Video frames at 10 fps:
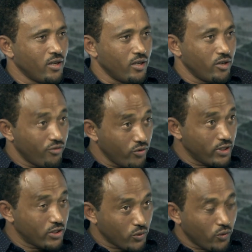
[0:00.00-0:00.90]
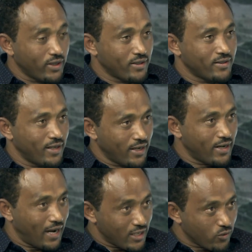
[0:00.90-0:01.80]
If we store it there in
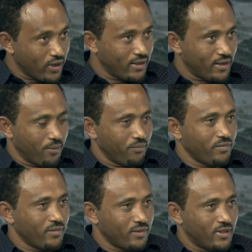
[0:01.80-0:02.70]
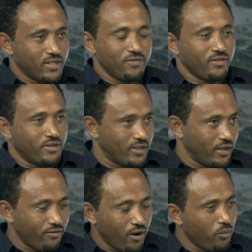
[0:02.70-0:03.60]
Aswan Dam, the
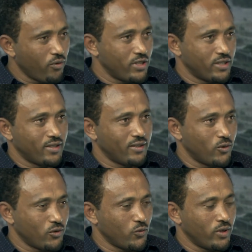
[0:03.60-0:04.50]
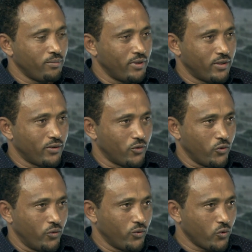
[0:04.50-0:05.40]
evaporation loss will be
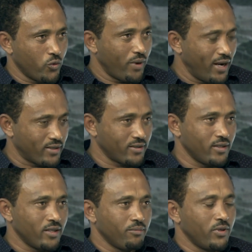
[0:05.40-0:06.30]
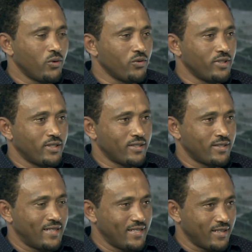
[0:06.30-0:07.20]
too much, because it's
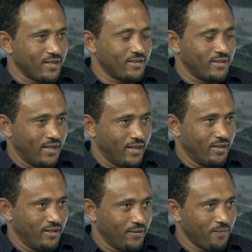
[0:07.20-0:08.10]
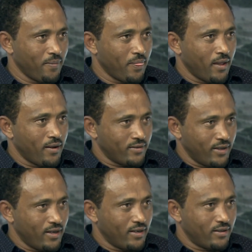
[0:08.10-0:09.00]
desert there
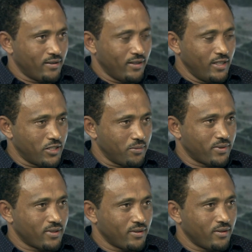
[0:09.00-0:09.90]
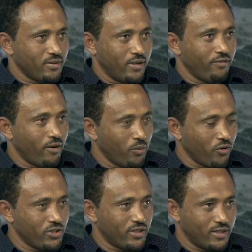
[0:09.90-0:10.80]
in Egypt. The
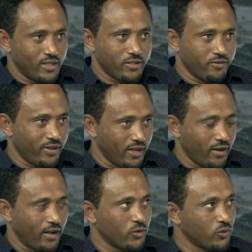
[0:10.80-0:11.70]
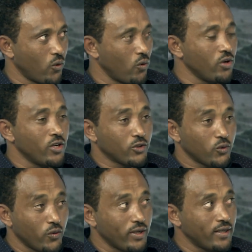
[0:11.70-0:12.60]
evaporation rate is very high. So
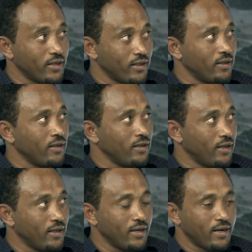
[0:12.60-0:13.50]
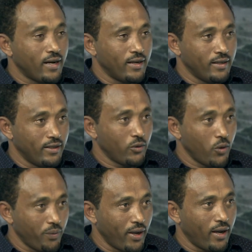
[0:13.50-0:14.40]
storing here in
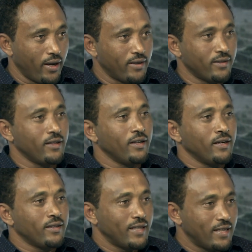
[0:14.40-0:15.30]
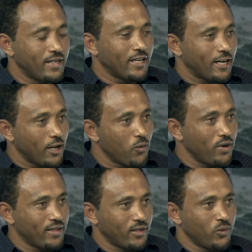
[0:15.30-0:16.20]
Ethiopia and sending
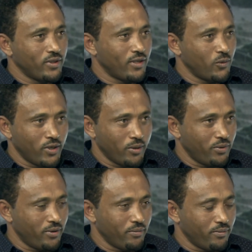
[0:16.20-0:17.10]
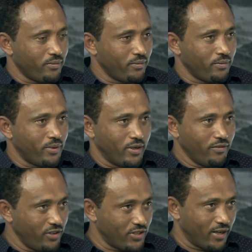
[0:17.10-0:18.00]
regulated water will be
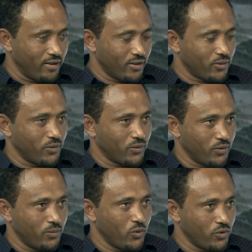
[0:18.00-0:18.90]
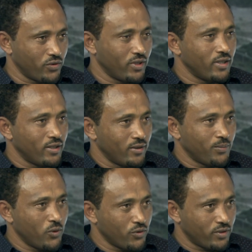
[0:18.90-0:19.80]
beneficial to both
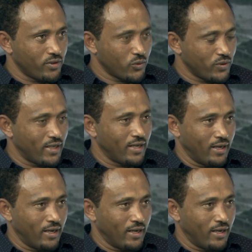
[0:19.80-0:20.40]
Sudan and